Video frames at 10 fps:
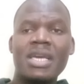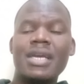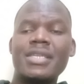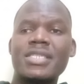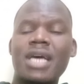
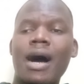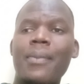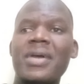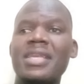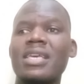It is
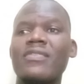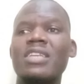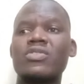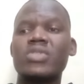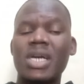happening
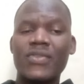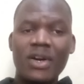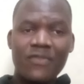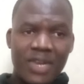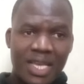even to South
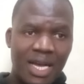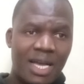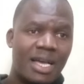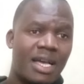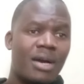Africa,
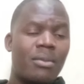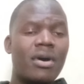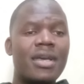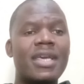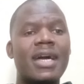
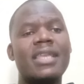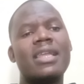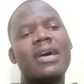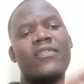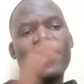here in
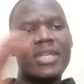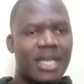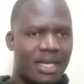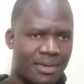Africa.